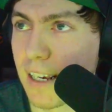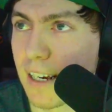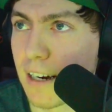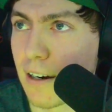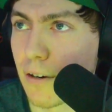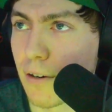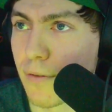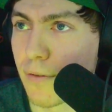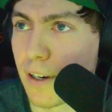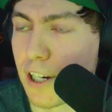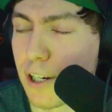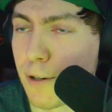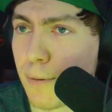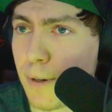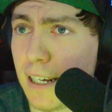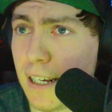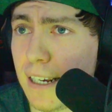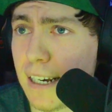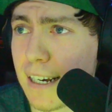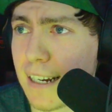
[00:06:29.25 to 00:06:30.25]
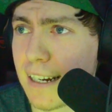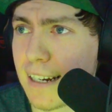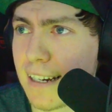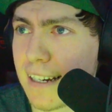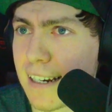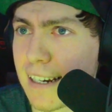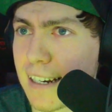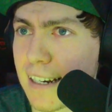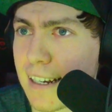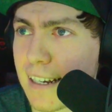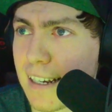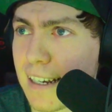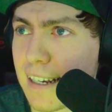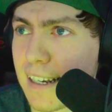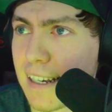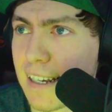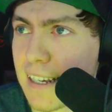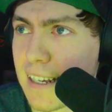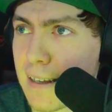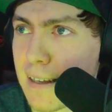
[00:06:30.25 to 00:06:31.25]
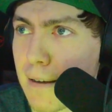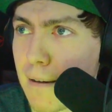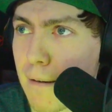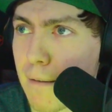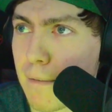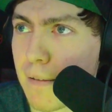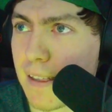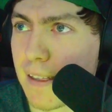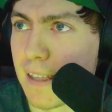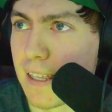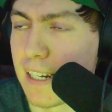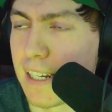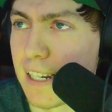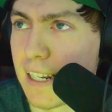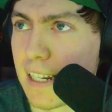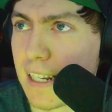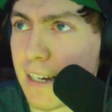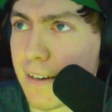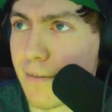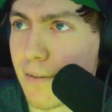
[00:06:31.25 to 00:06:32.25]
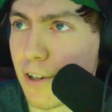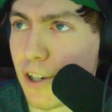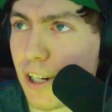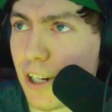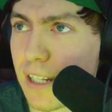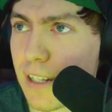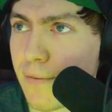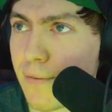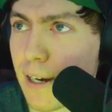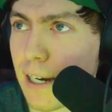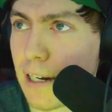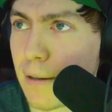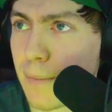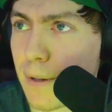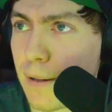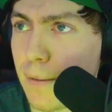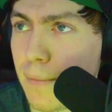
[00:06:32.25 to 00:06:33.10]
out of HP and they still have shields available.